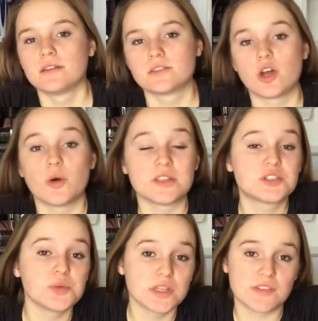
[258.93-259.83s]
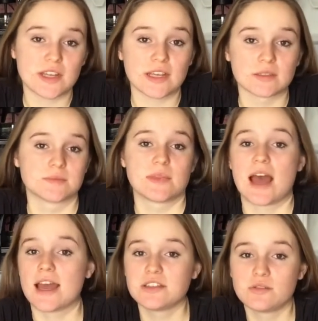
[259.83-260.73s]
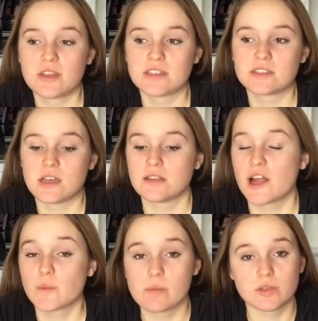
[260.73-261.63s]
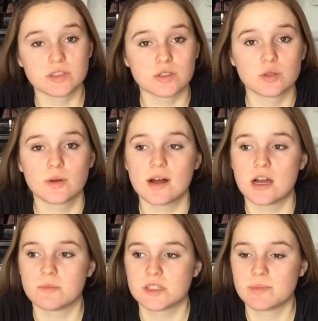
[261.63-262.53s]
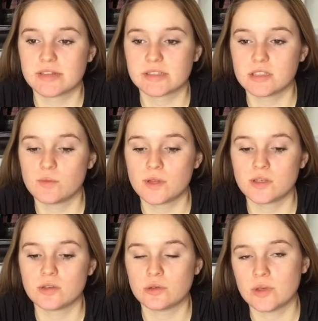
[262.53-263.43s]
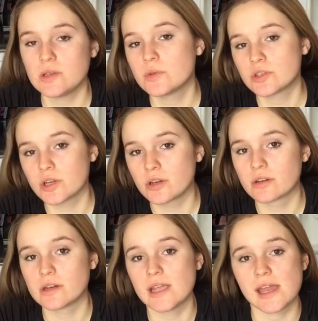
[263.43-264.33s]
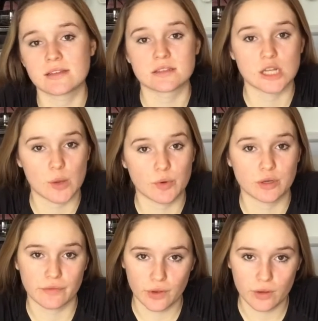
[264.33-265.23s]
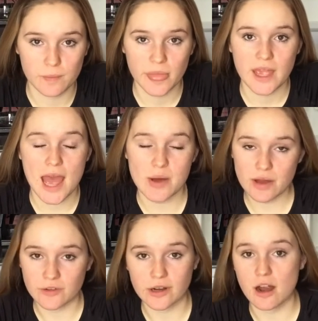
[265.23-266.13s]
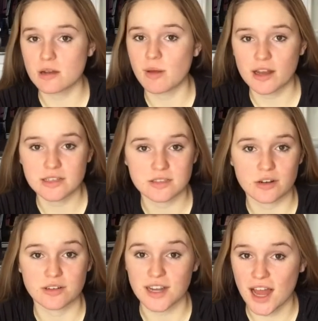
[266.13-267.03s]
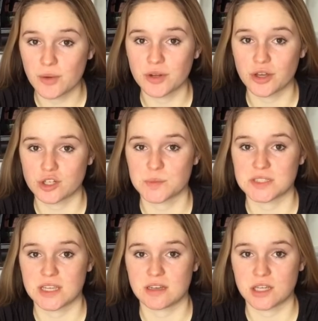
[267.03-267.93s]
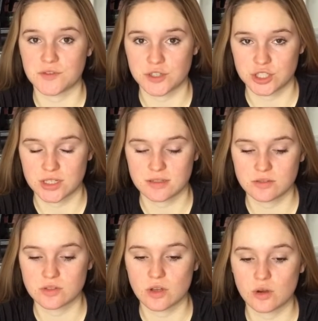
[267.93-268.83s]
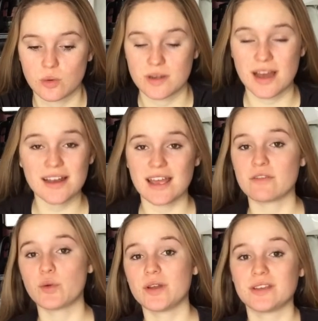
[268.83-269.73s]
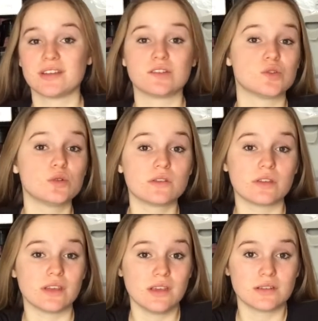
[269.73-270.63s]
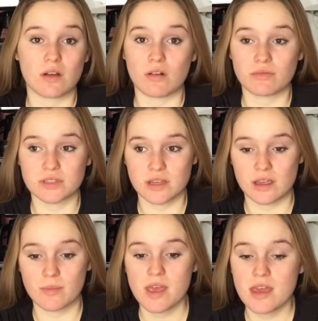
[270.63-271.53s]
So intuitive eating. I do this, a lot of people do. It's basically when you eat when you're hungry and stop when you're full. However, our bodies are not 100% efficient. So not everyone can intuitively eat all of the time.